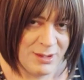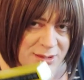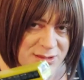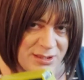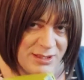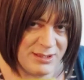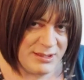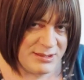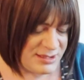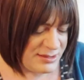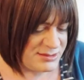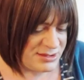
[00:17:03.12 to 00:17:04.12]
So he
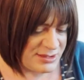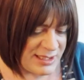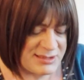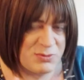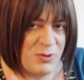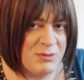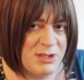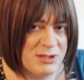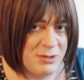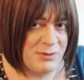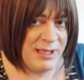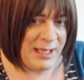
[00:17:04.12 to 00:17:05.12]
said, so that's what I'm going to
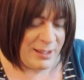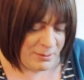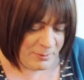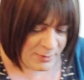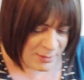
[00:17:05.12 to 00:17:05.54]
do with that.